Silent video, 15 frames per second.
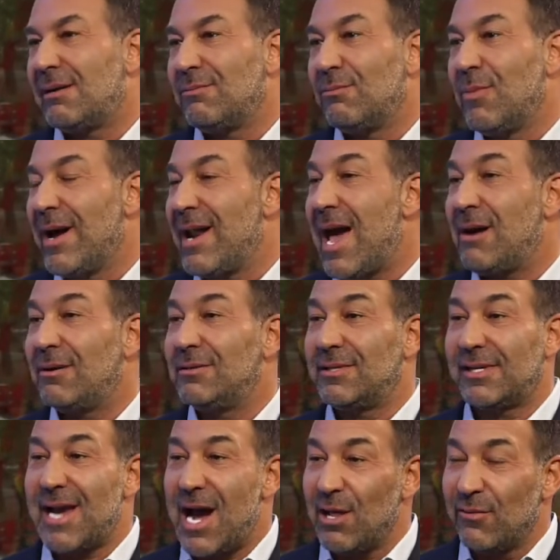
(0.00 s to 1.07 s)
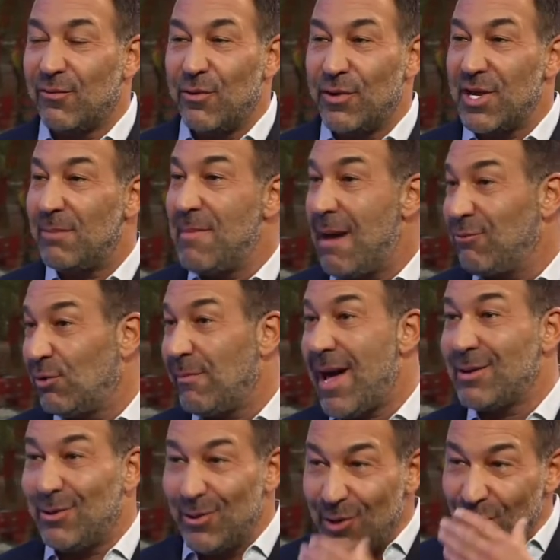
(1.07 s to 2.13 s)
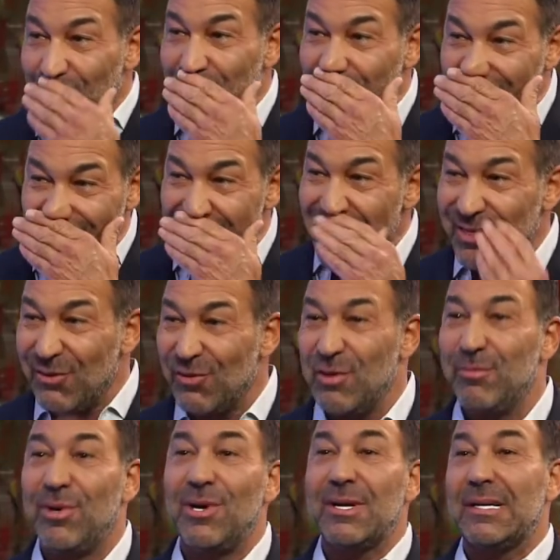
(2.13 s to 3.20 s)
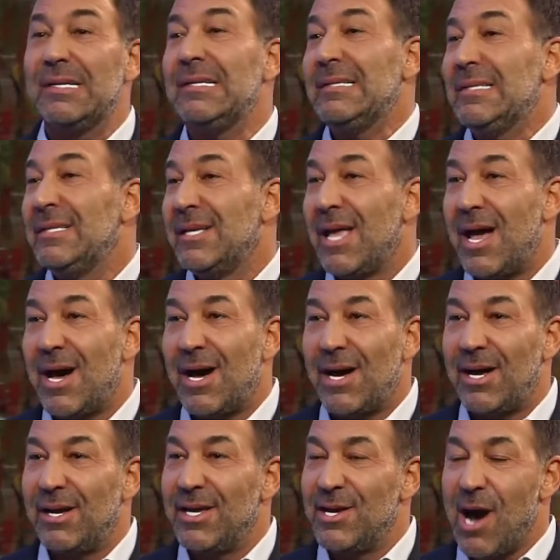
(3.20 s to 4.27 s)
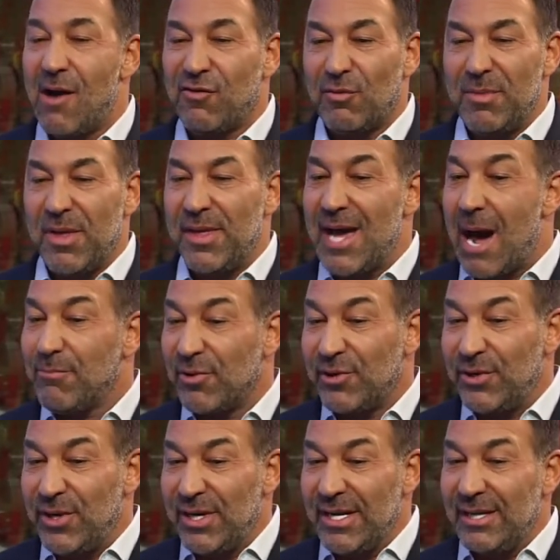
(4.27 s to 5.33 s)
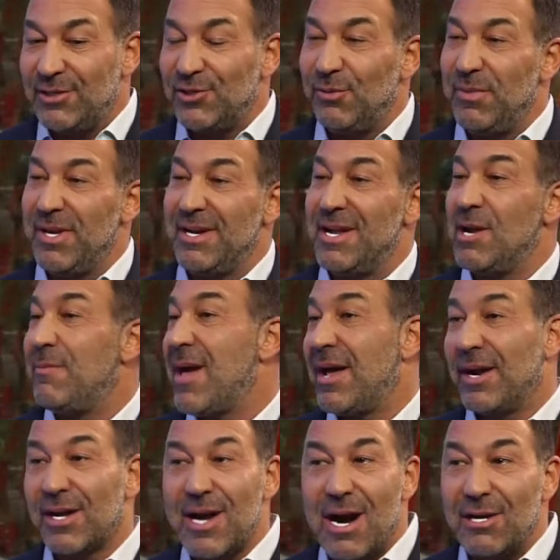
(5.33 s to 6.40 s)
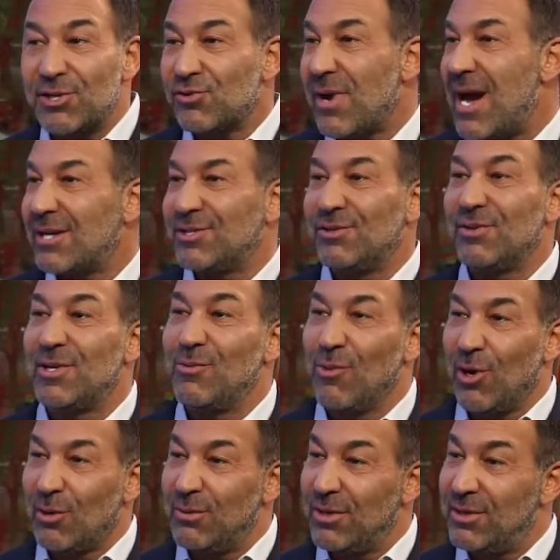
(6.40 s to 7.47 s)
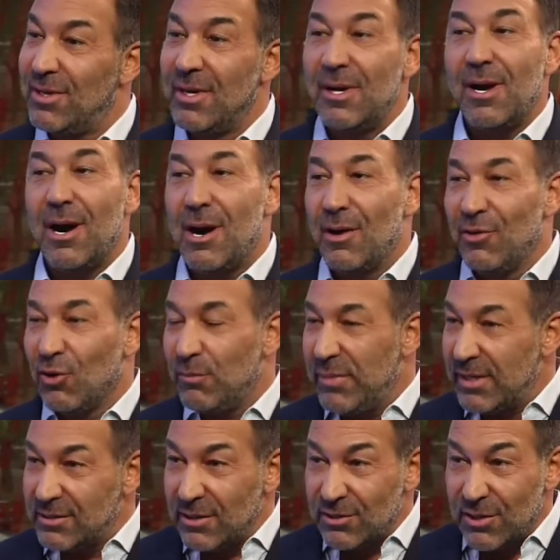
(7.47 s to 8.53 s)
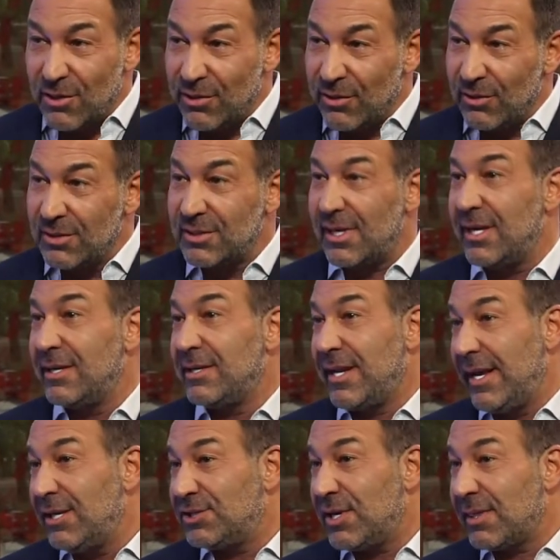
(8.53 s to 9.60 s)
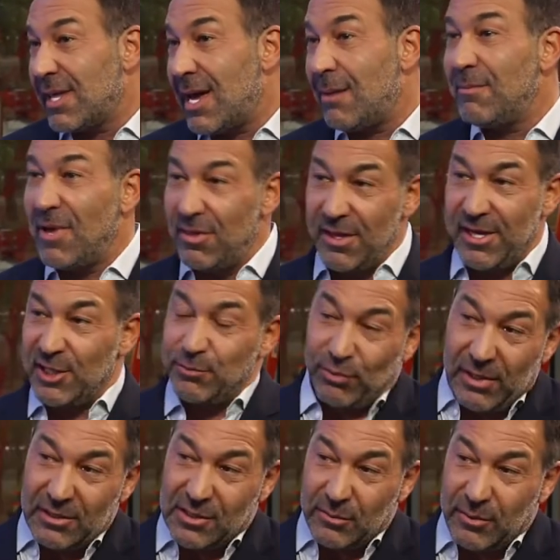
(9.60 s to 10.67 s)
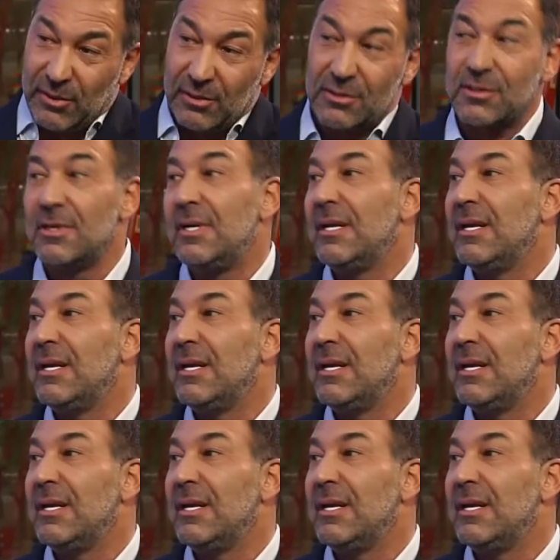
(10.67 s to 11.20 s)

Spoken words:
Went out to California, met with Michael Gerber, the author of the book. He offered me the opportunity to be an independent contractor and work with other business owners in teaching them these principles